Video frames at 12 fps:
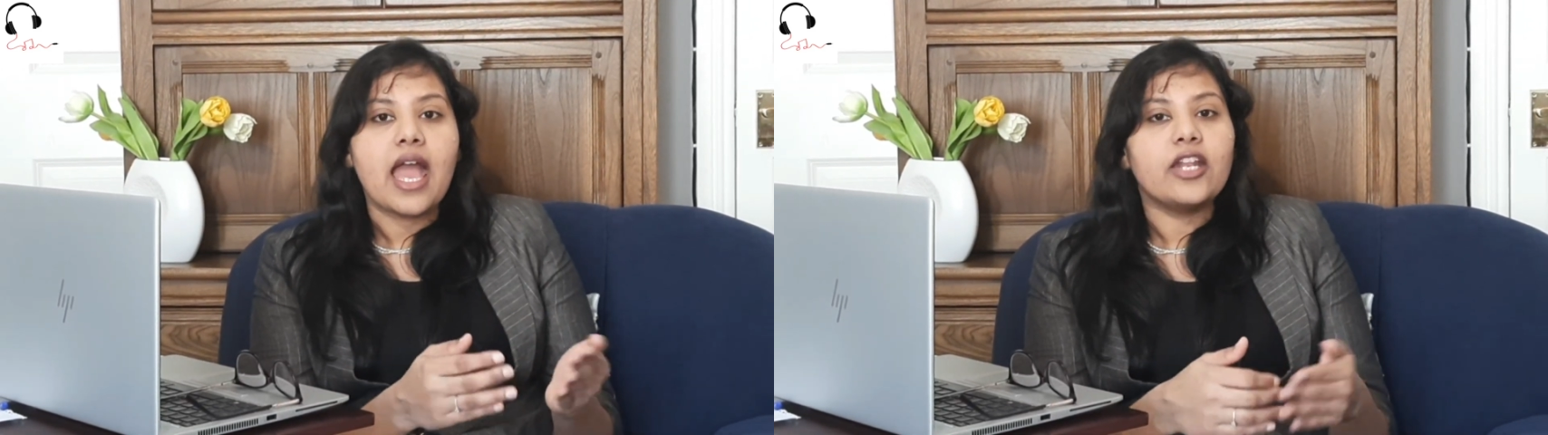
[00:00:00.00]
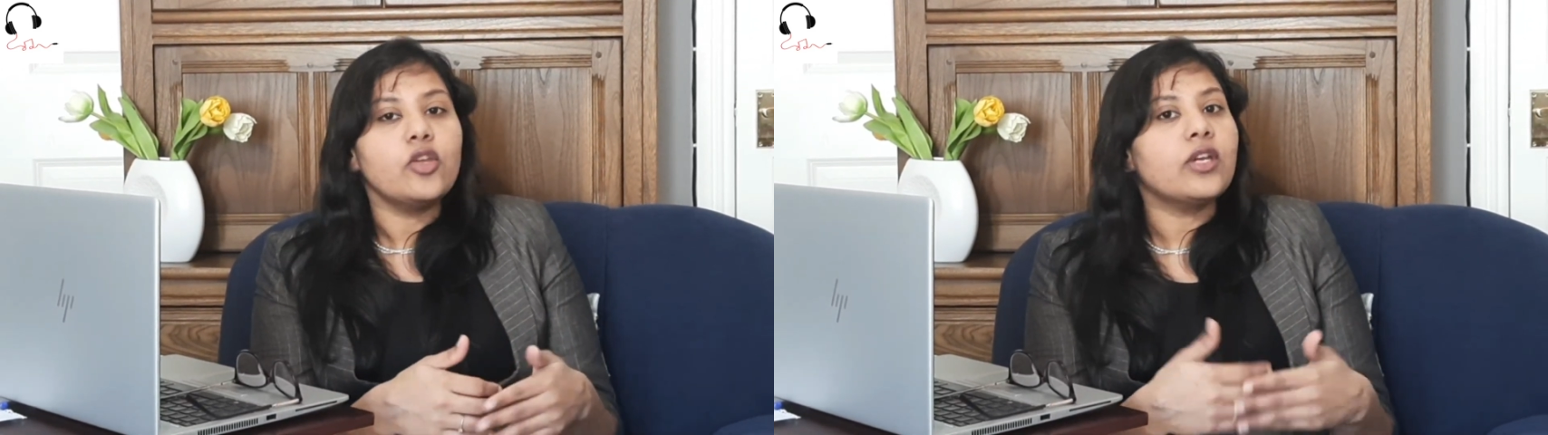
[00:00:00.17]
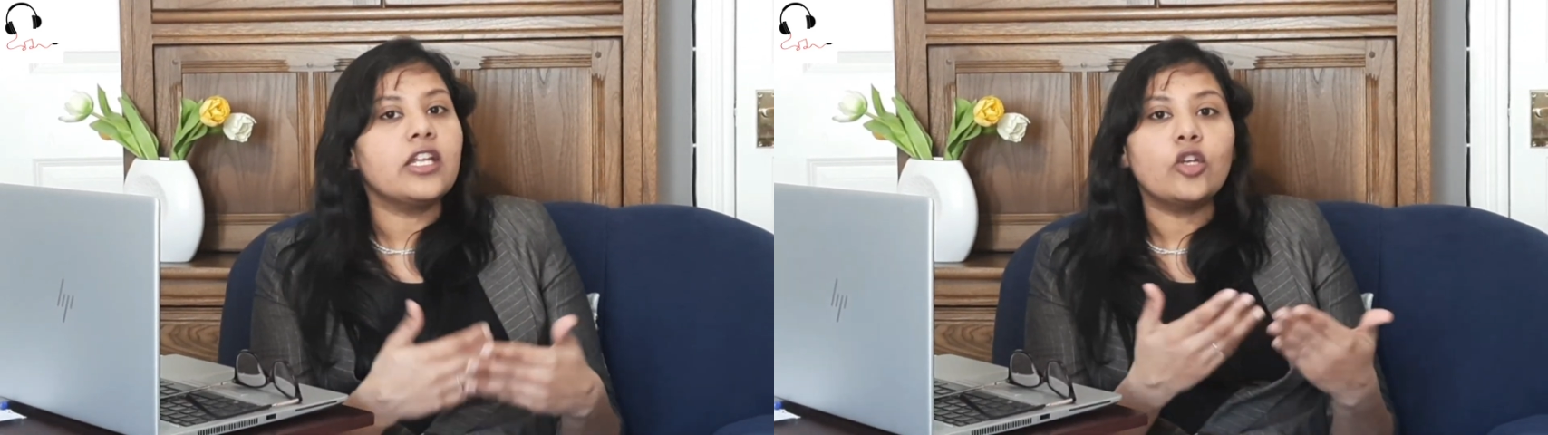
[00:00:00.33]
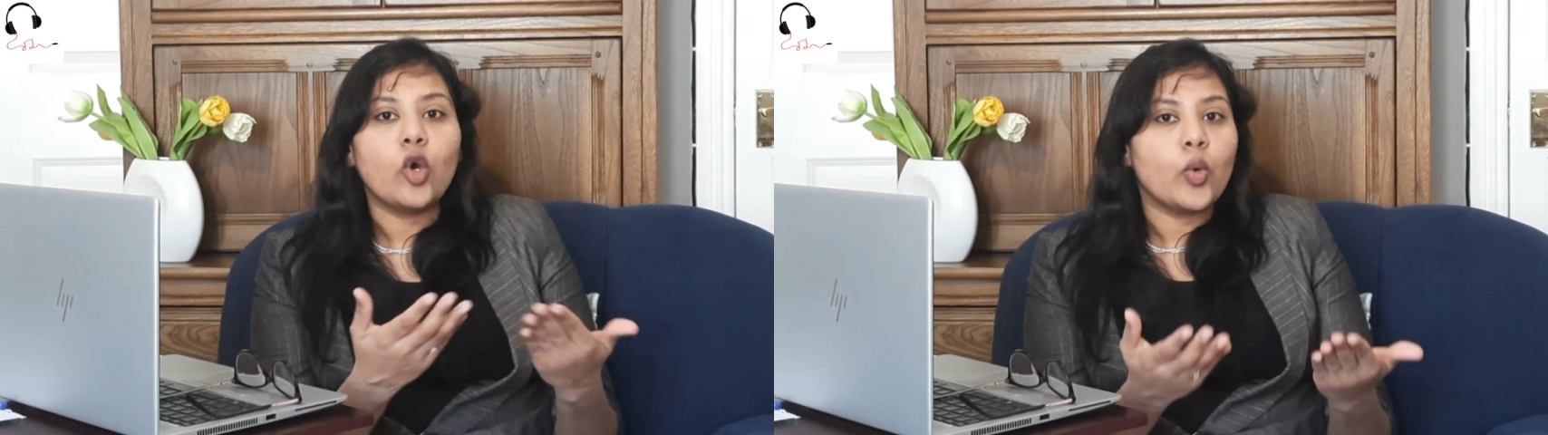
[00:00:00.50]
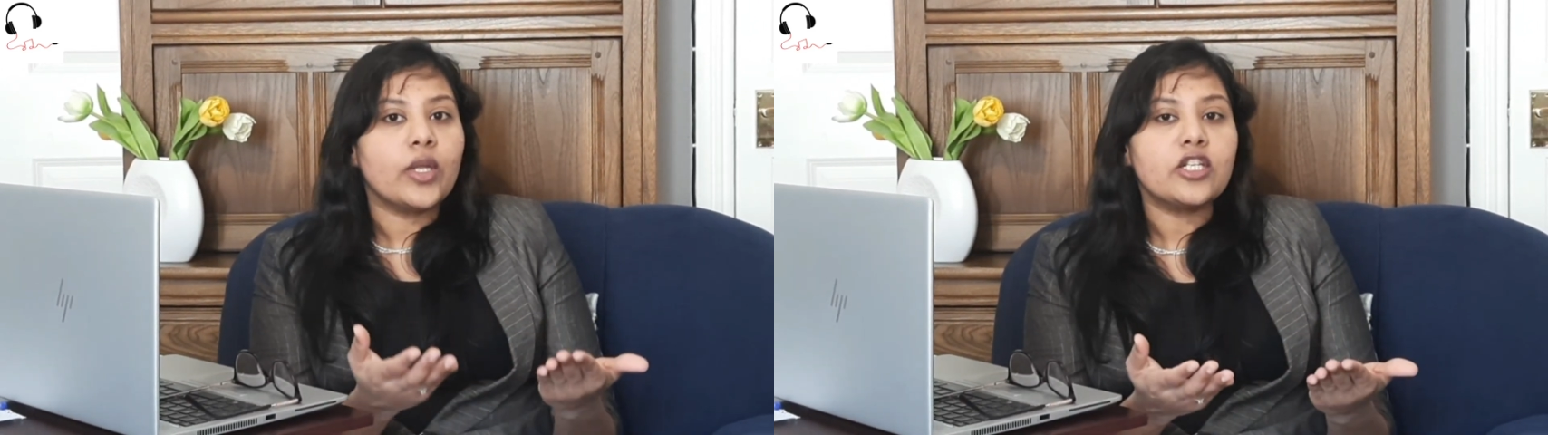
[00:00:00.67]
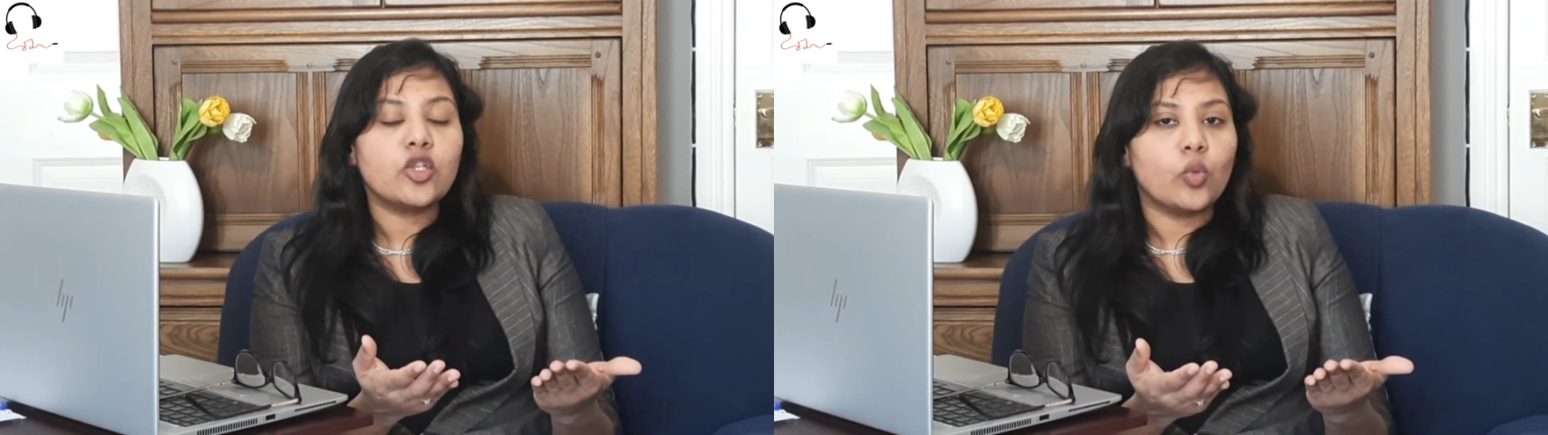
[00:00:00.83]
and you can
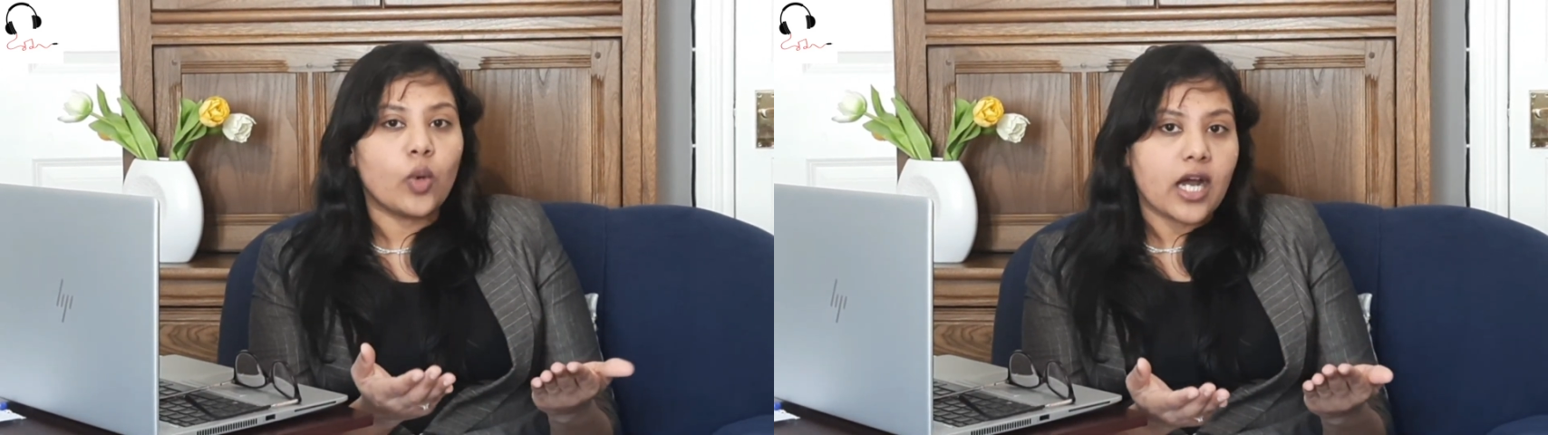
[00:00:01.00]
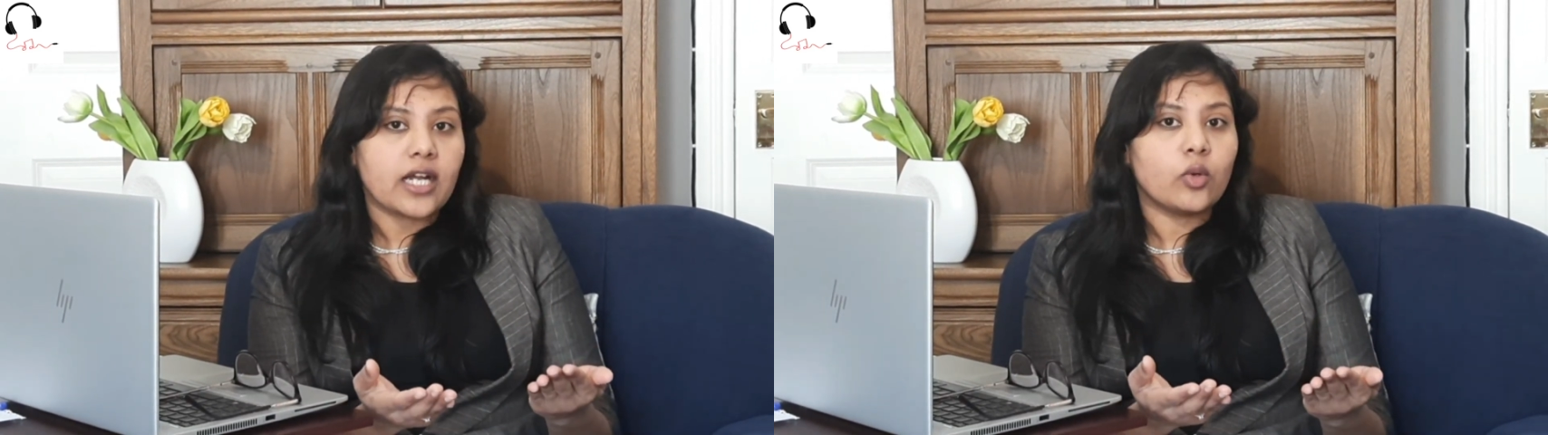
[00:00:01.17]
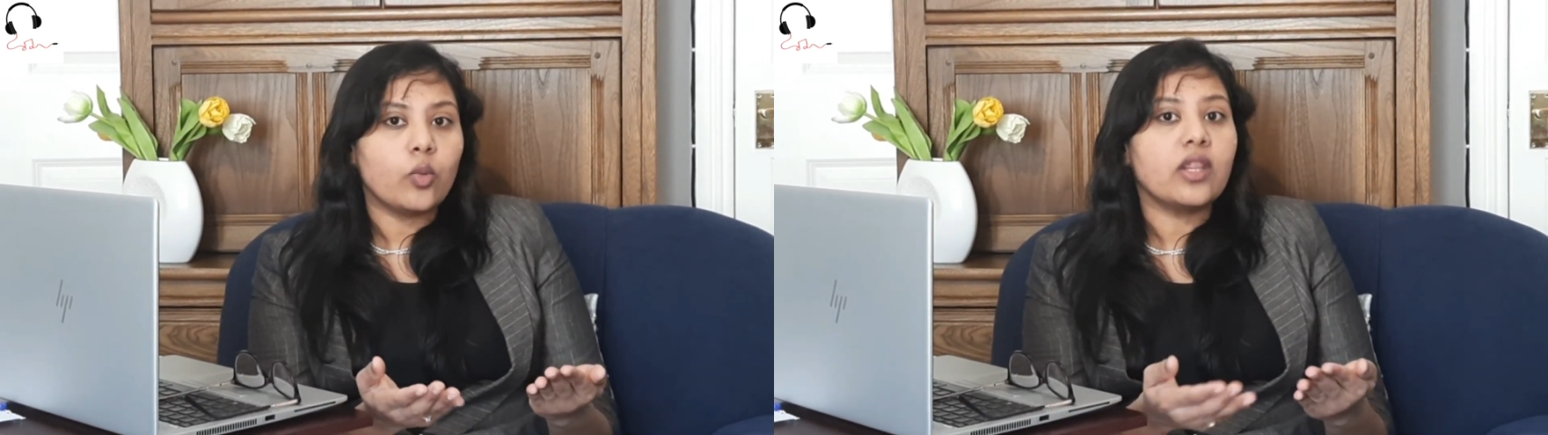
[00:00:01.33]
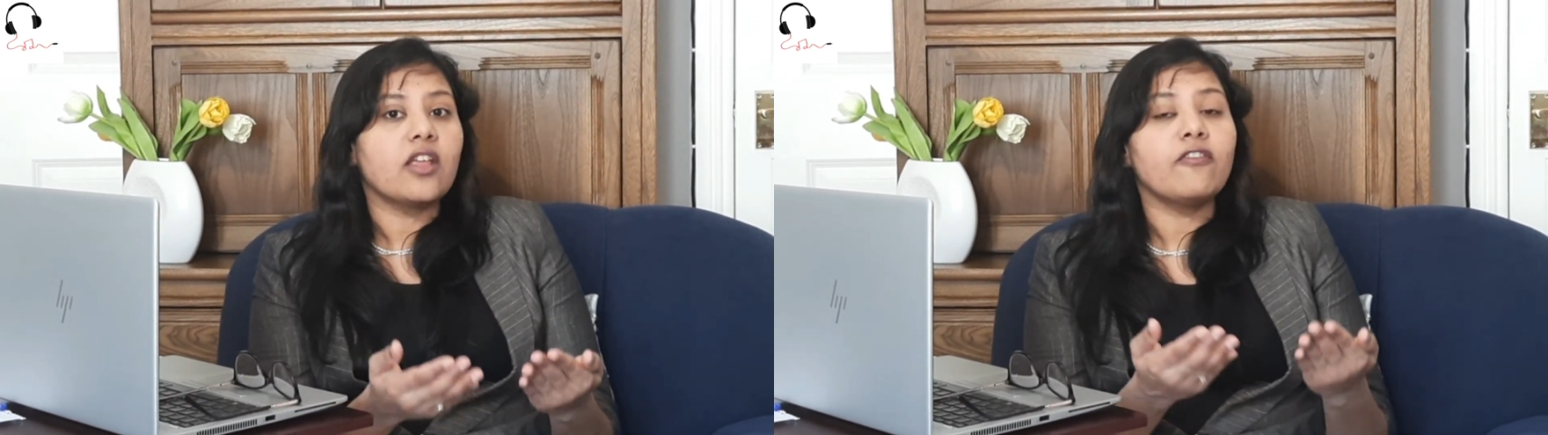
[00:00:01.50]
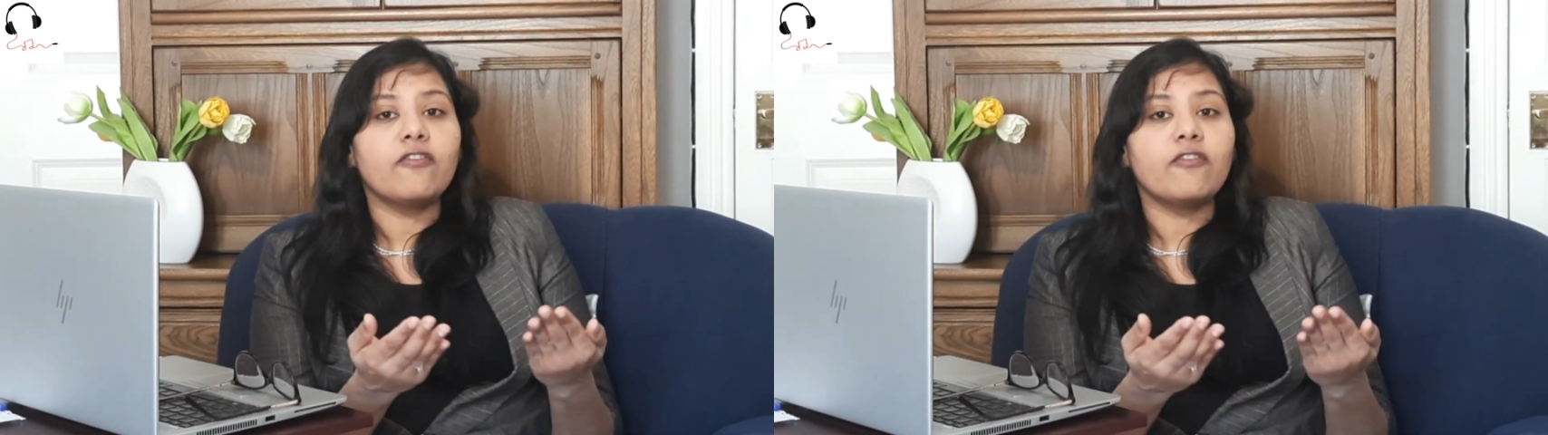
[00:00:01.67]
go into work with